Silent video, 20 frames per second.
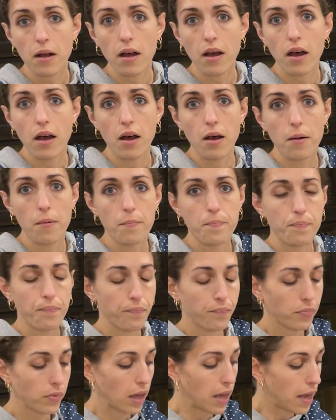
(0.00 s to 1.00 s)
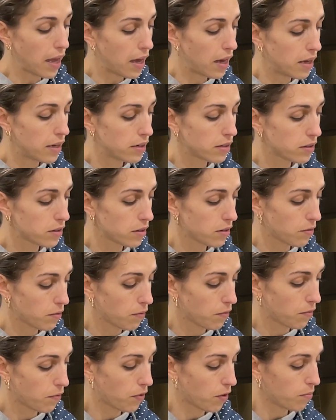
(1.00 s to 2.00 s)
And
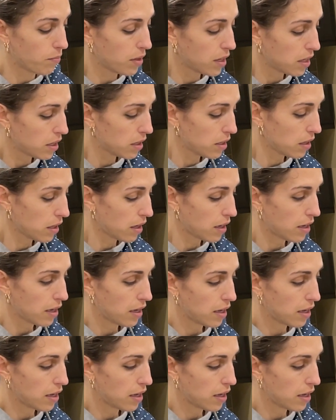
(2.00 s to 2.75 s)
for me,